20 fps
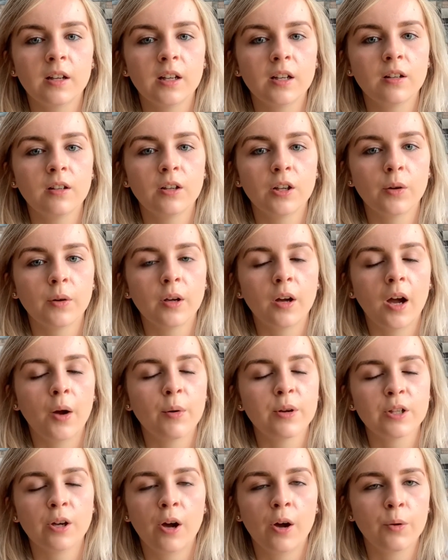you know, I
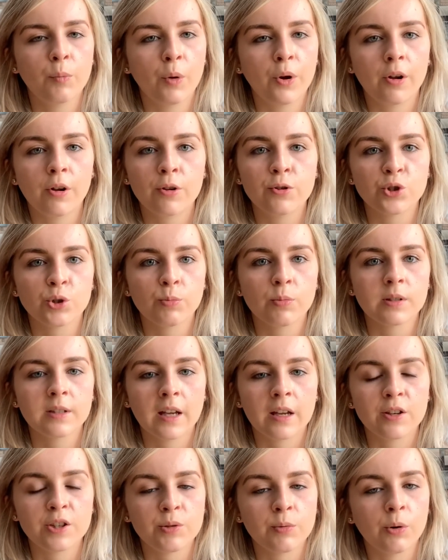would
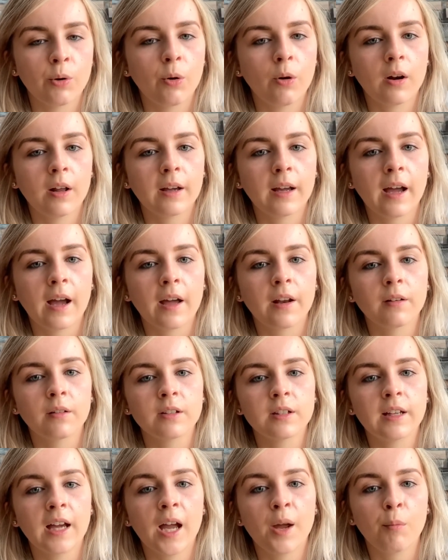100% do it all again to
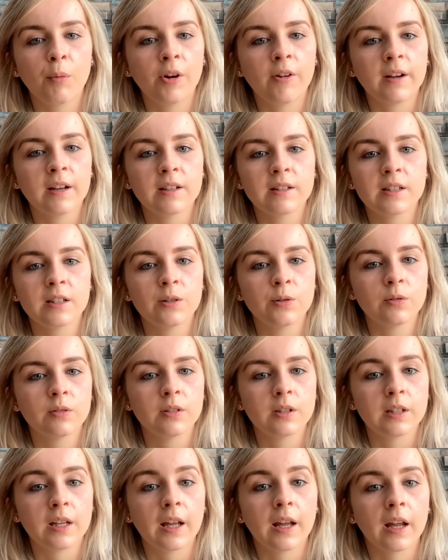get him where he is
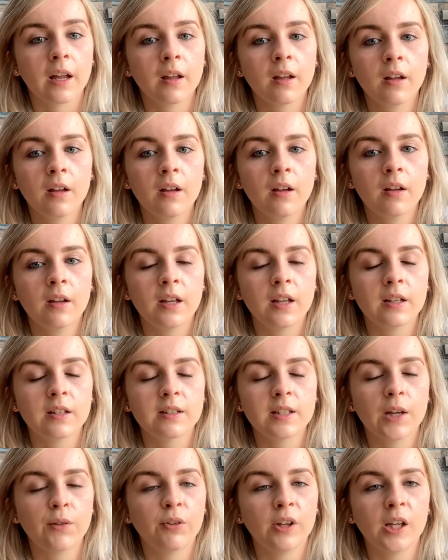today. It's
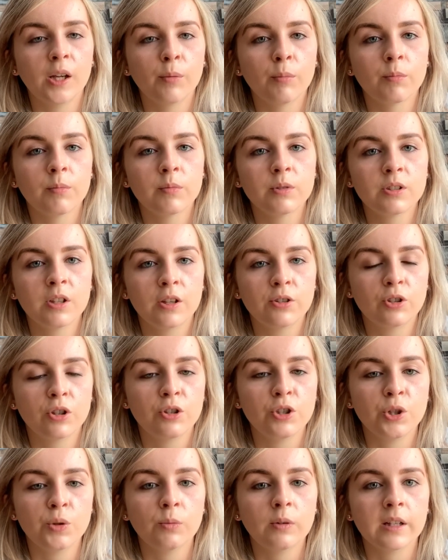given him such a
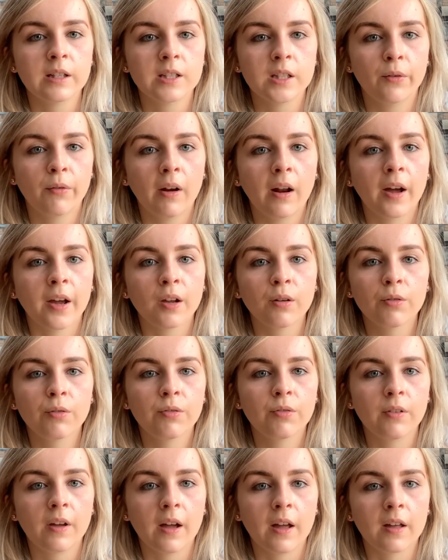new lease of
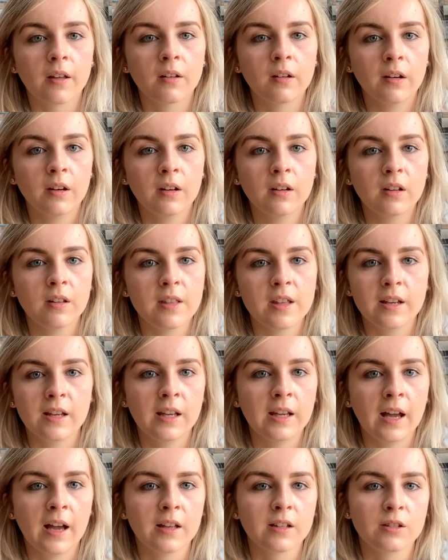life, and that he
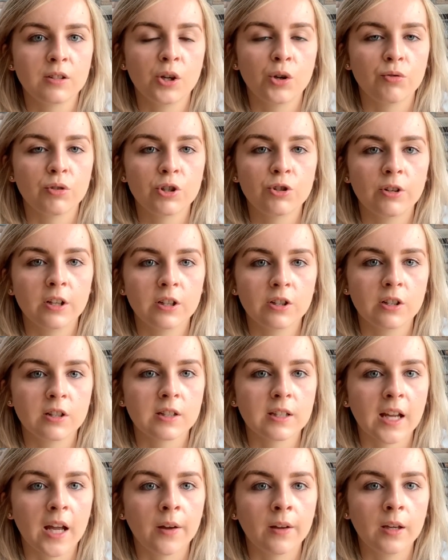has no restrictions
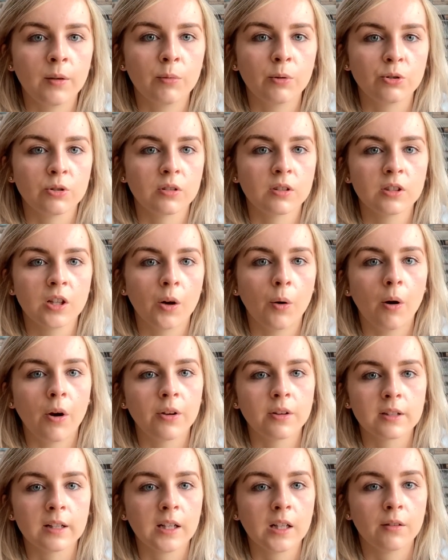now. He will just go on
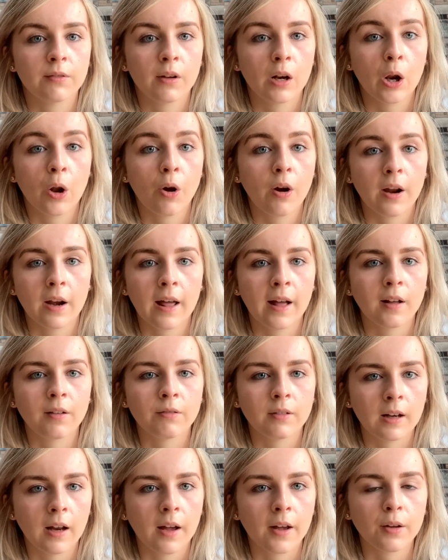to live a long and
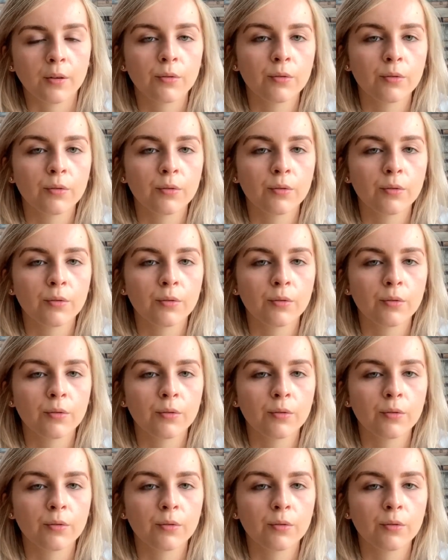healthy life.